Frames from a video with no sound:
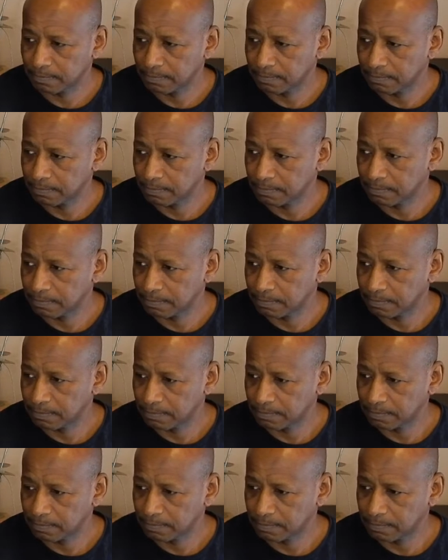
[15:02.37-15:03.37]

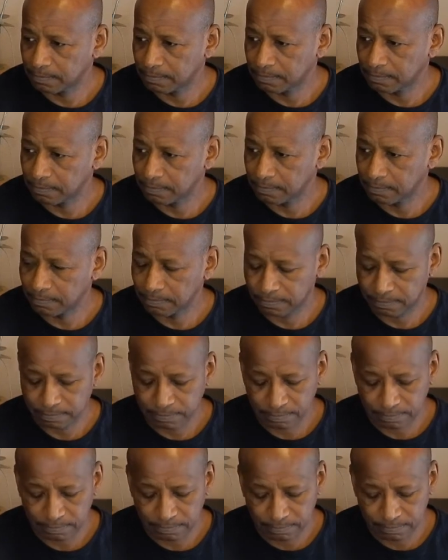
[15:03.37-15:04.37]

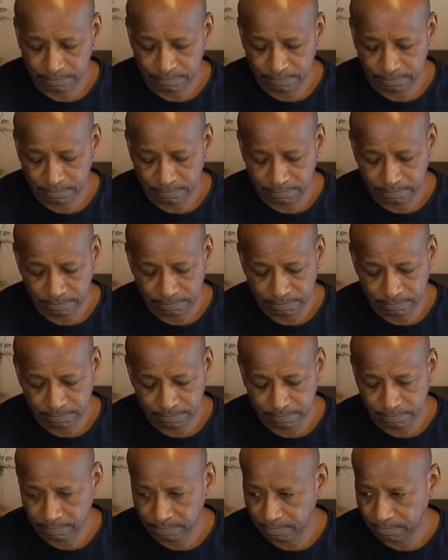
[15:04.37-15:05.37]

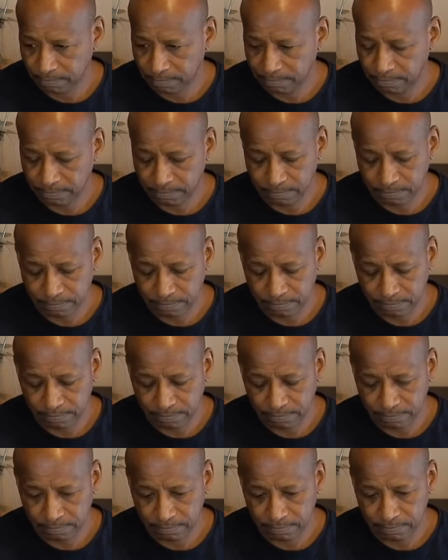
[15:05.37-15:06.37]

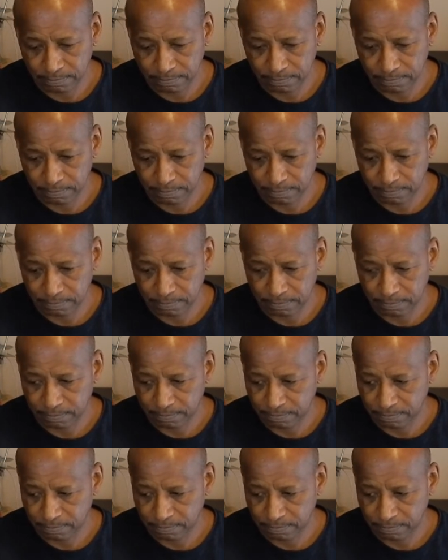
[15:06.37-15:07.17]
No words are spoken by the person on screen.